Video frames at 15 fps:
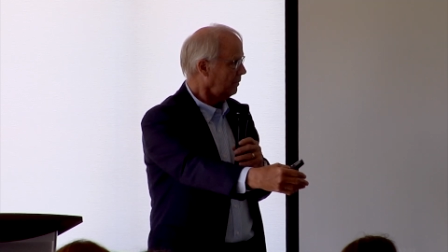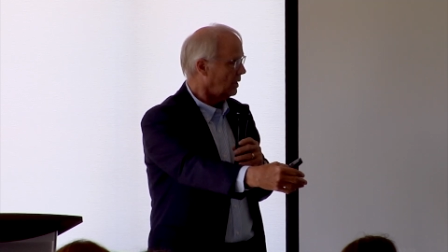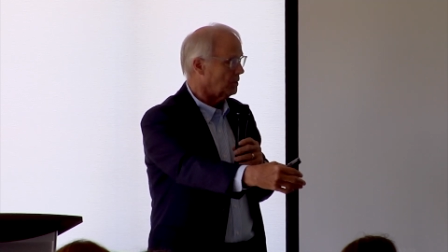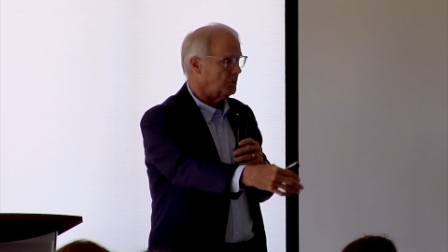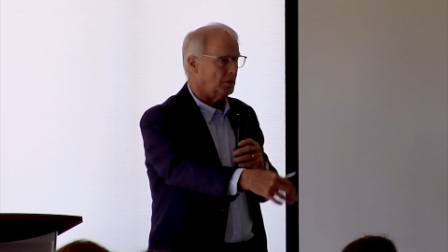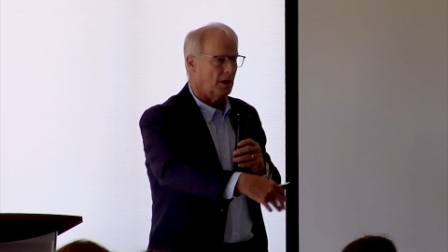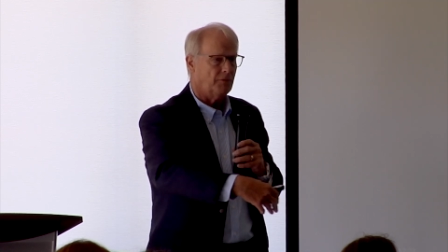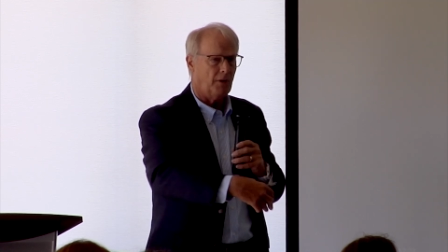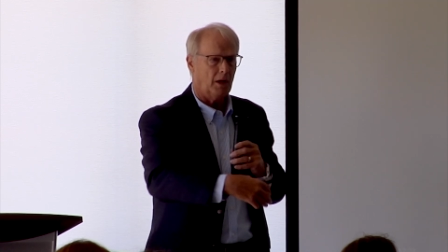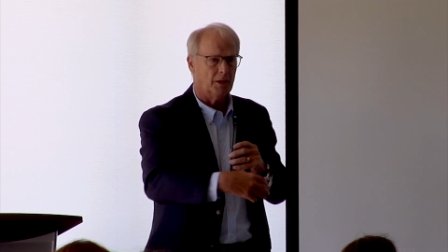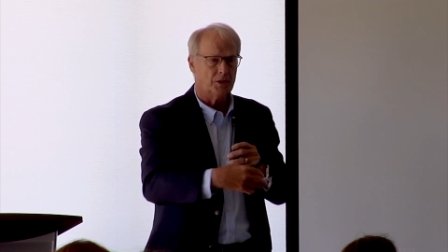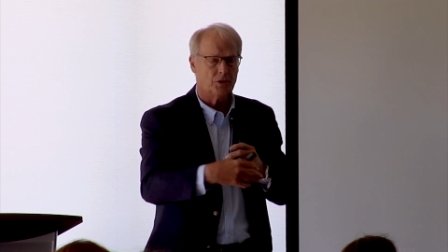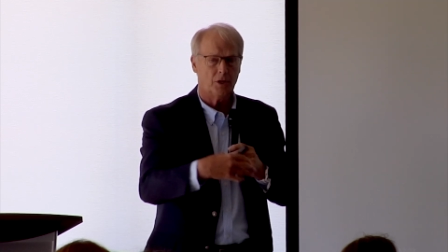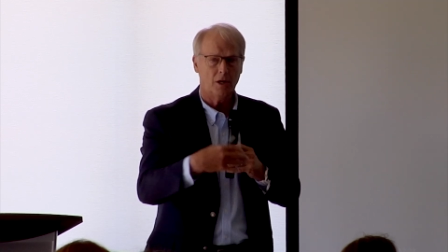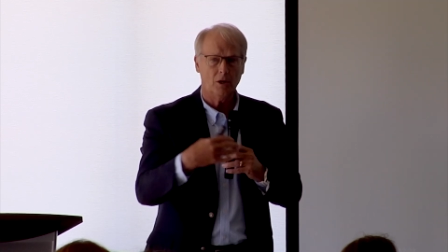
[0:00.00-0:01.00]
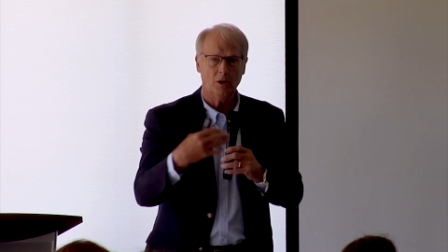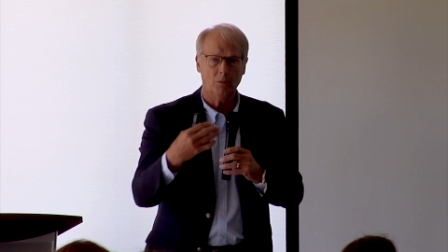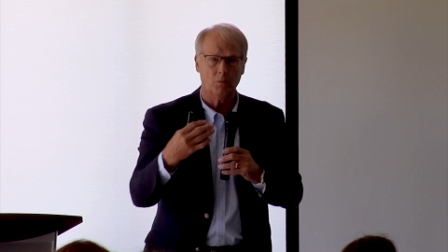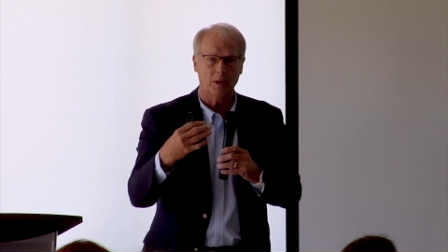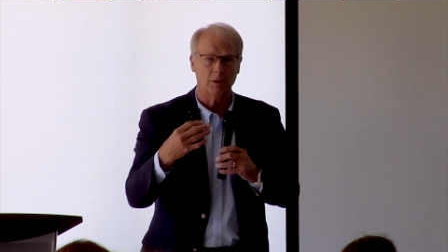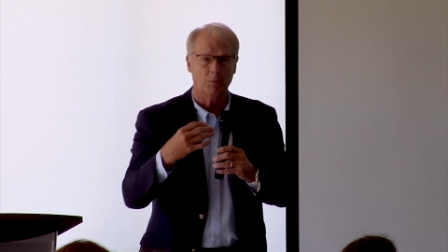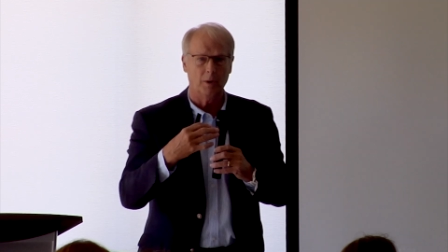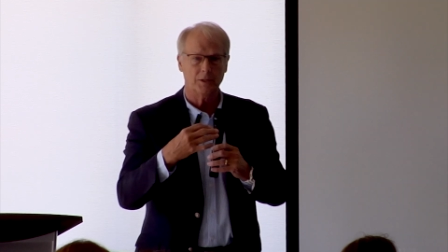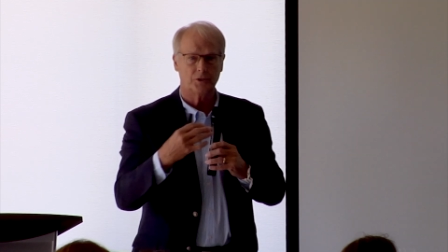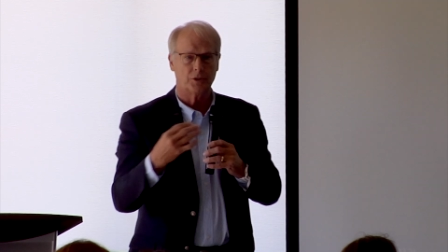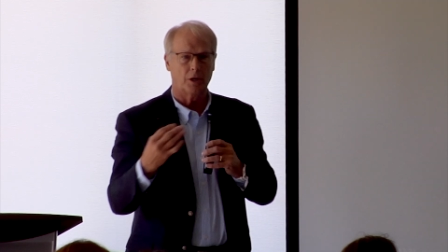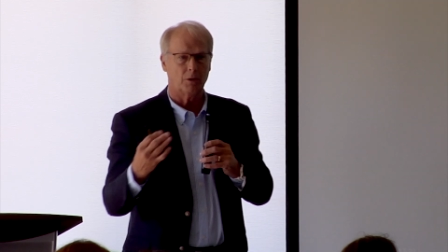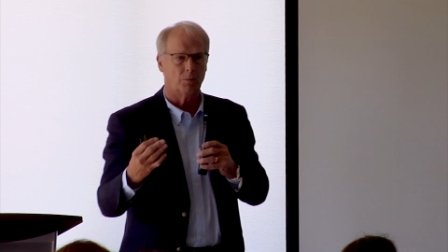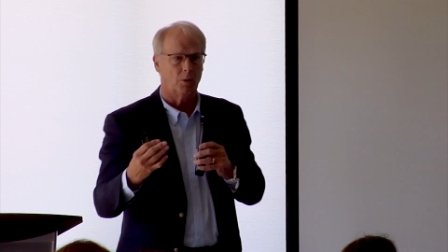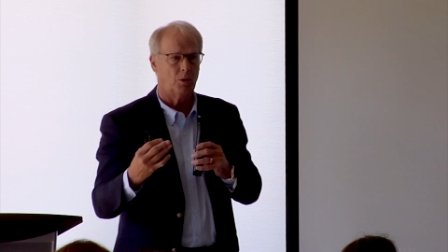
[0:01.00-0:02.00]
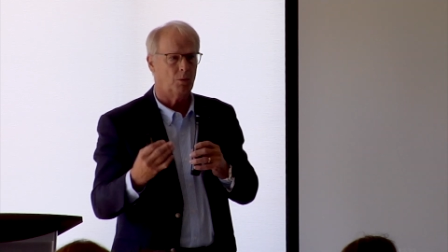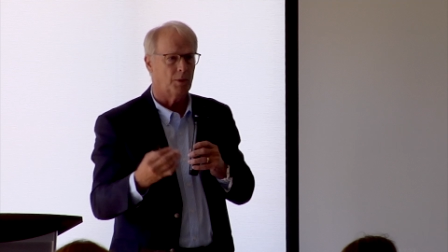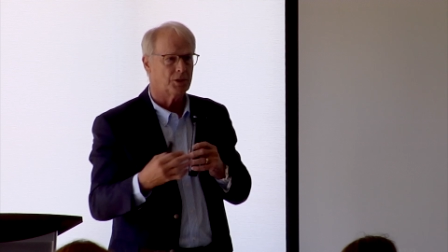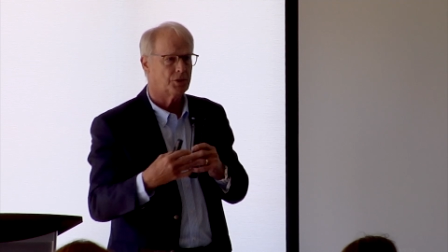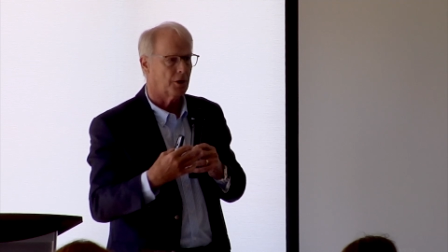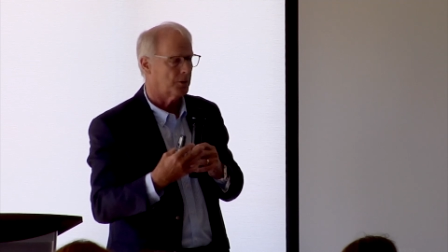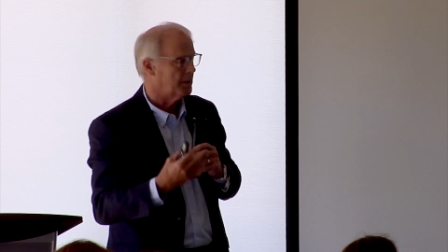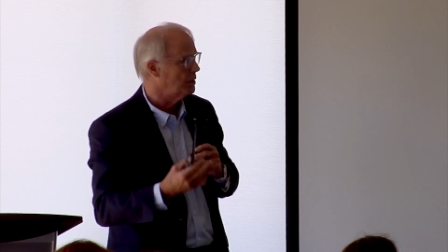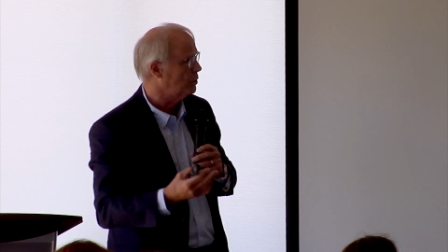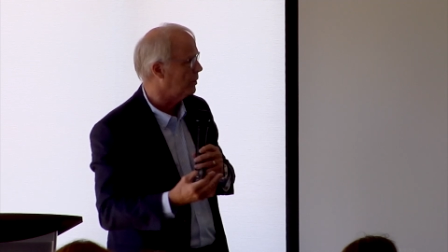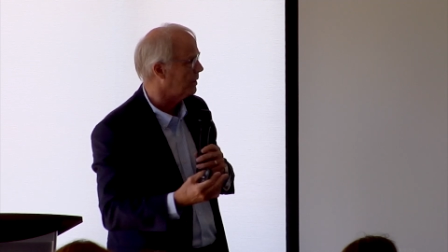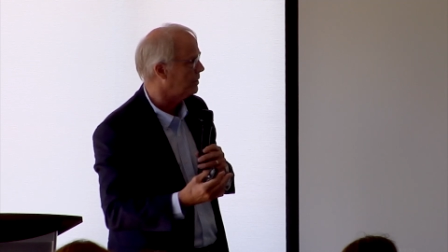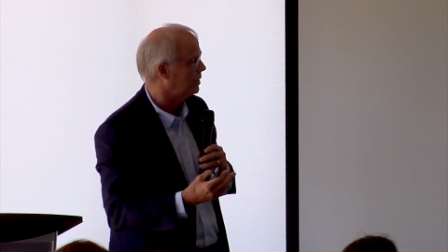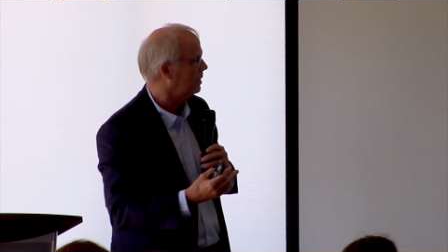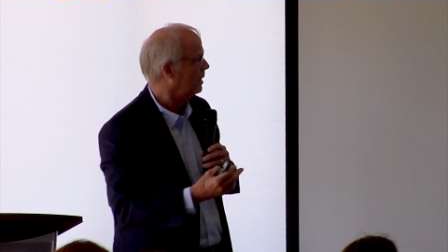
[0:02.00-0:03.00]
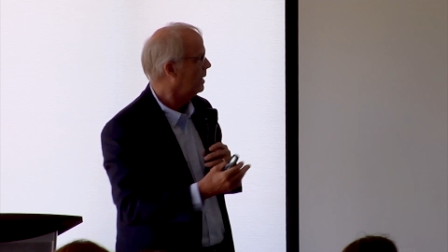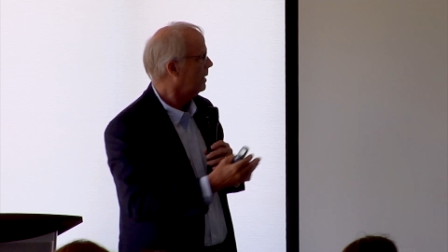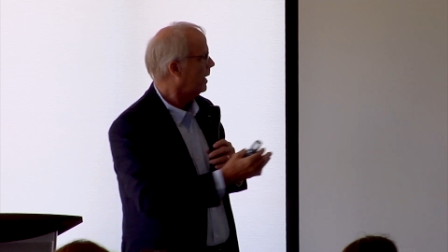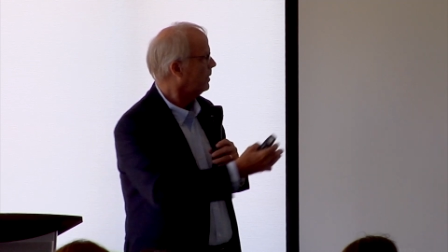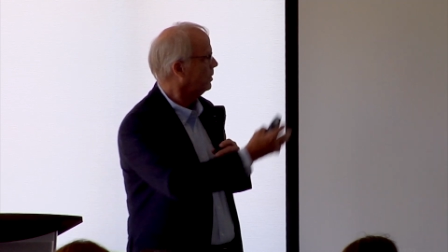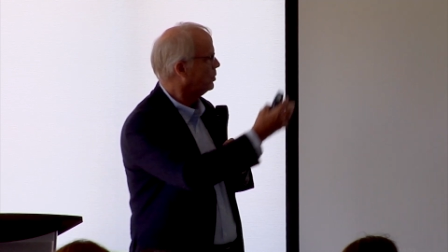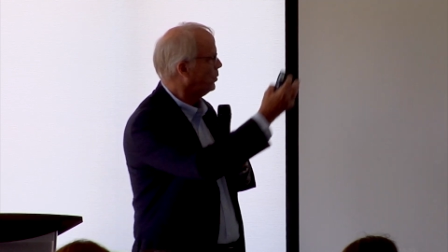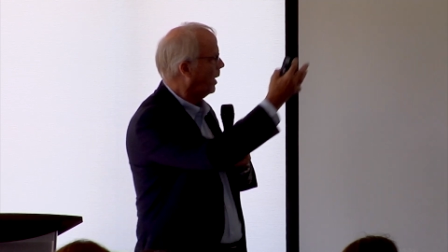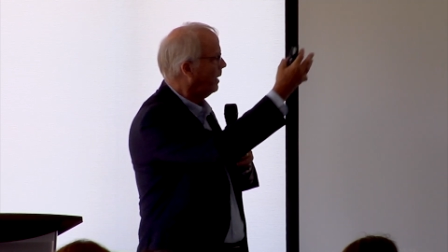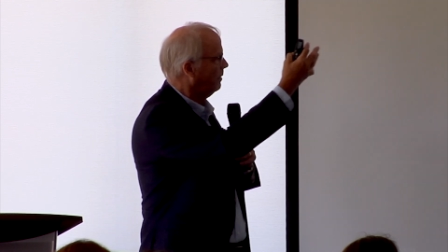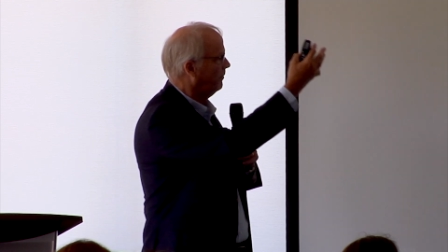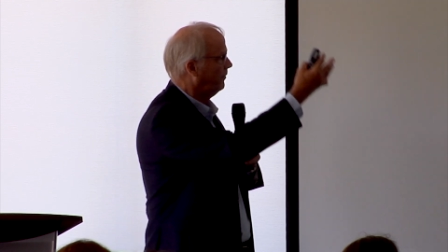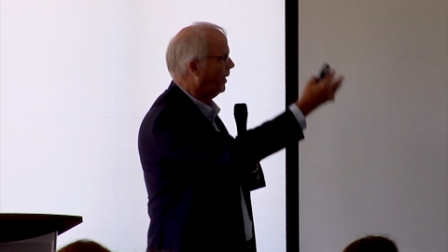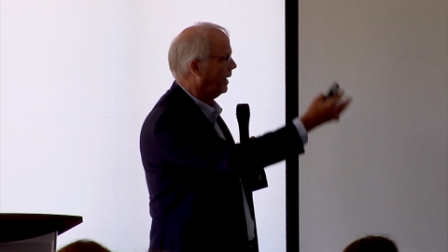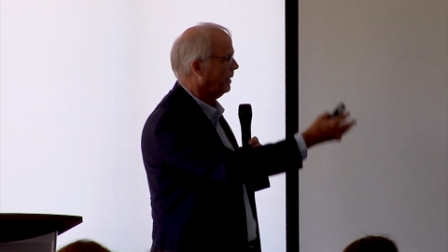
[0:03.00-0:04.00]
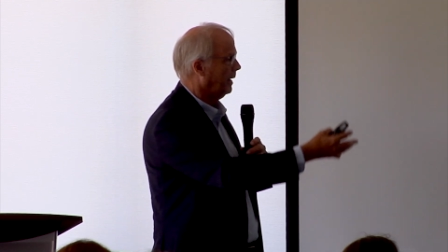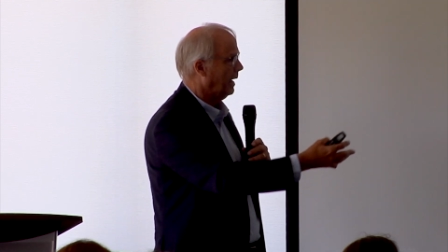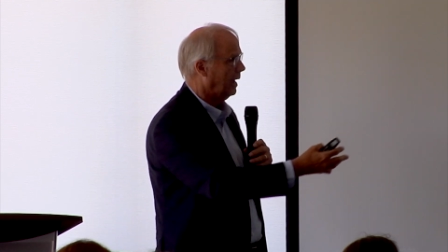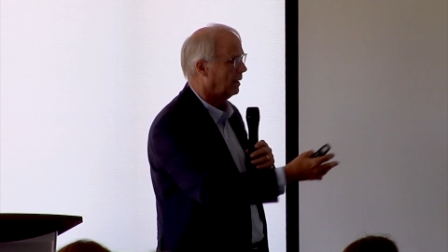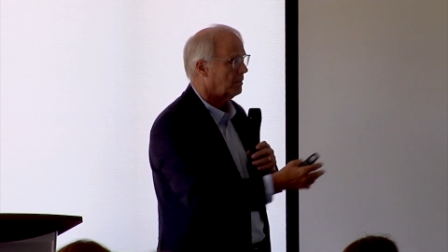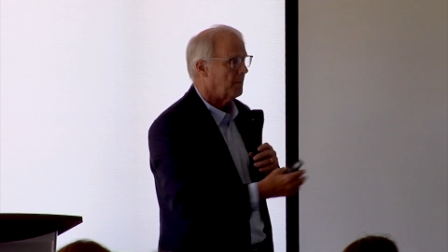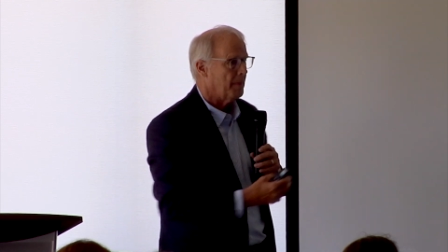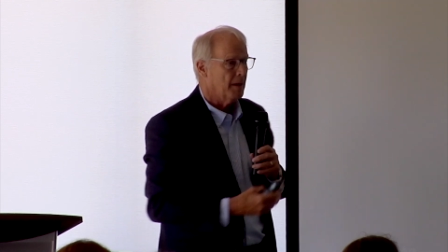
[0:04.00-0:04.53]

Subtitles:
Do they volunteer? What's their role? What's their interest? And you try to find out.